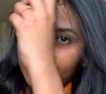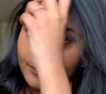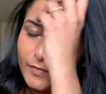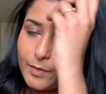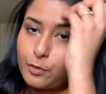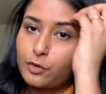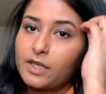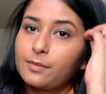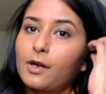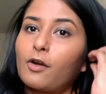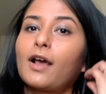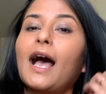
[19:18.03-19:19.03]
the protein
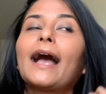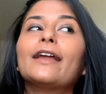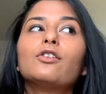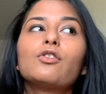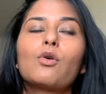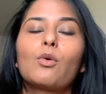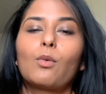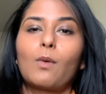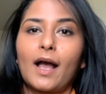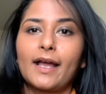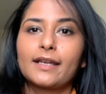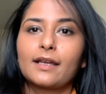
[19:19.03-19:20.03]
powder, I don't know
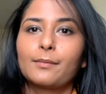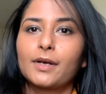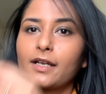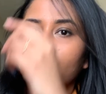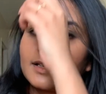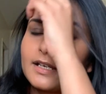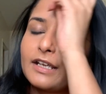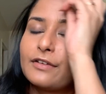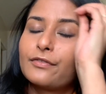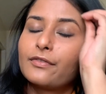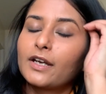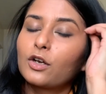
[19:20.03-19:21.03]
why, but
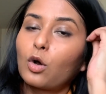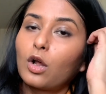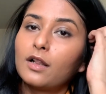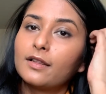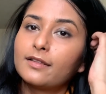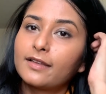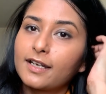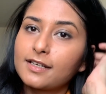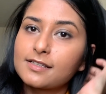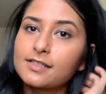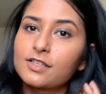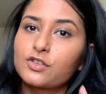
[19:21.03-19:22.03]
if at all there
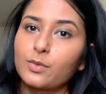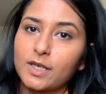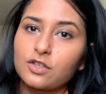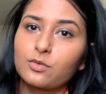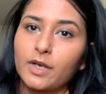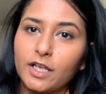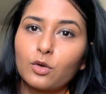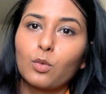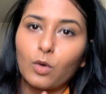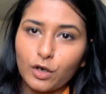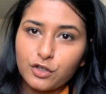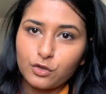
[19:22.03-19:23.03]
is a situation where you
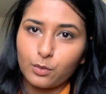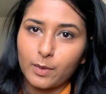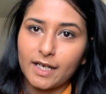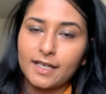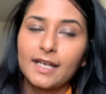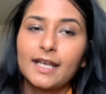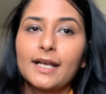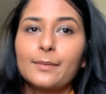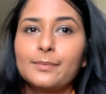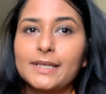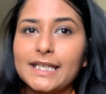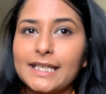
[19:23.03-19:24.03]
want to quit,
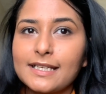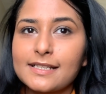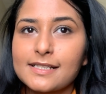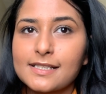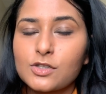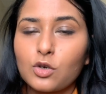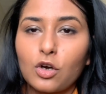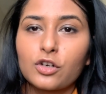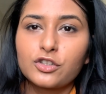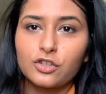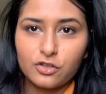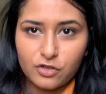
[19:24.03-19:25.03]
please talk
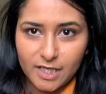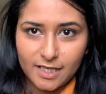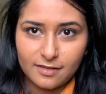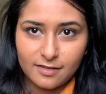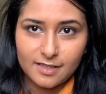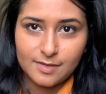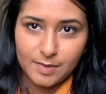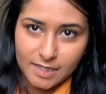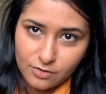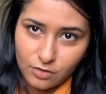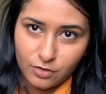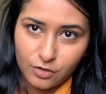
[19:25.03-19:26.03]
to your trainers,
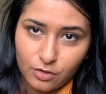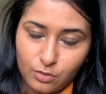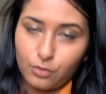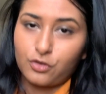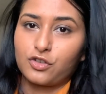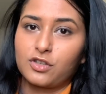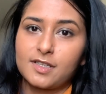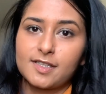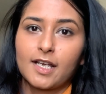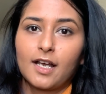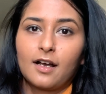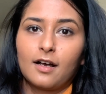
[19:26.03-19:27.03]
please talk to your coaches
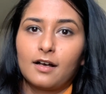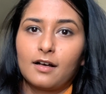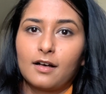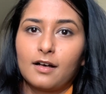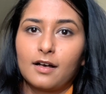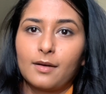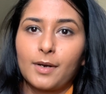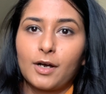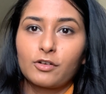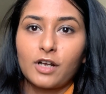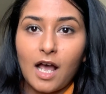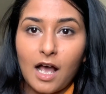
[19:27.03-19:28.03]

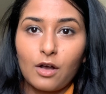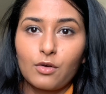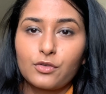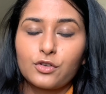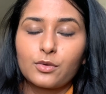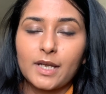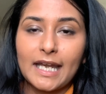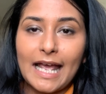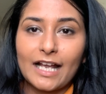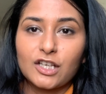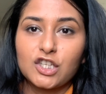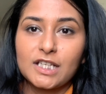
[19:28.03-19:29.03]
about how you can
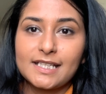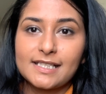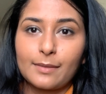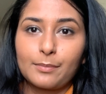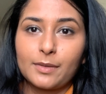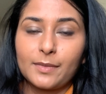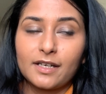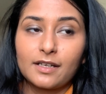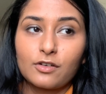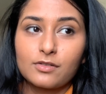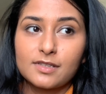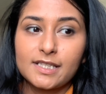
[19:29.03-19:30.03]
actually supplement.
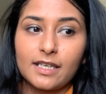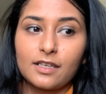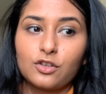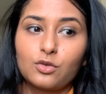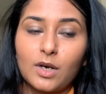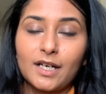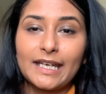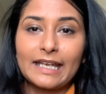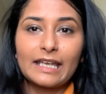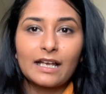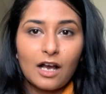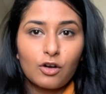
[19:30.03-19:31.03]
Now, see, you are
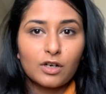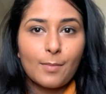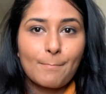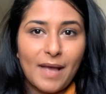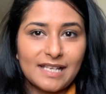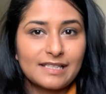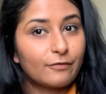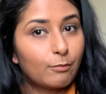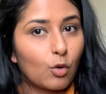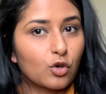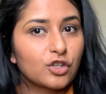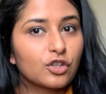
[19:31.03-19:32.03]
taking out a massive
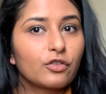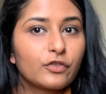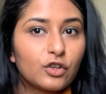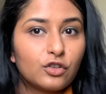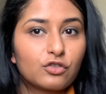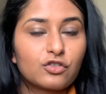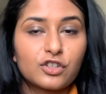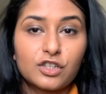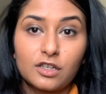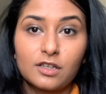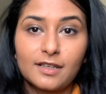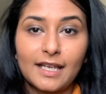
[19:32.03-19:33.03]
portion of your
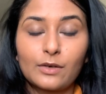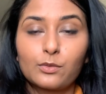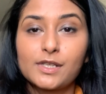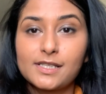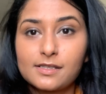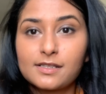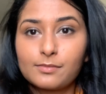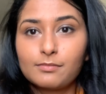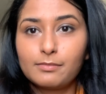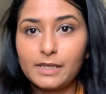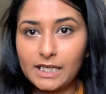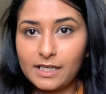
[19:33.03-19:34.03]
nutrition that was
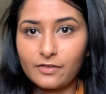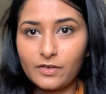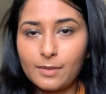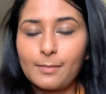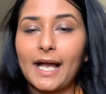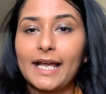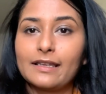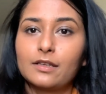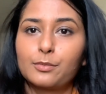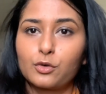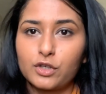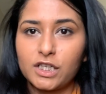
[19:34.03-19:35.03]
being given by the
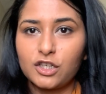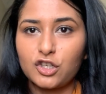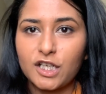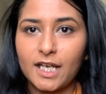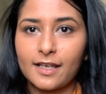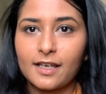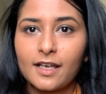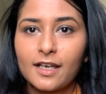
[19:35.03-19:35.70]
protein shake.